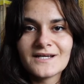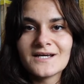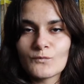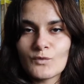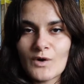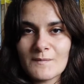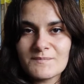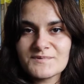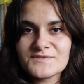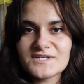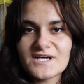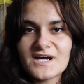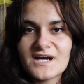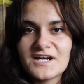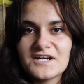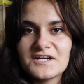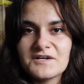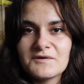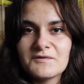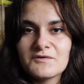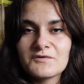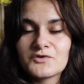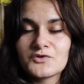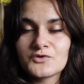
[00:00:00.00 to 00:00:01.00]
website
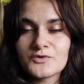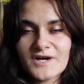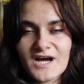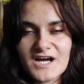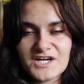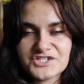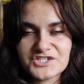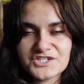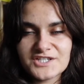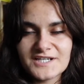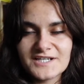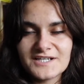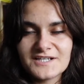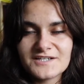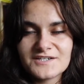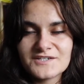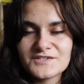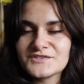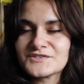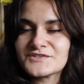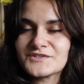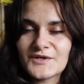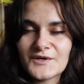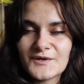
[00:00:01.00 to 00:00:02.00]
crashing.
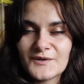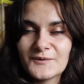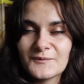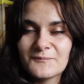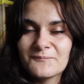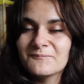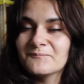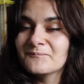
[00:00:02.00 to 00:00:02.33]
So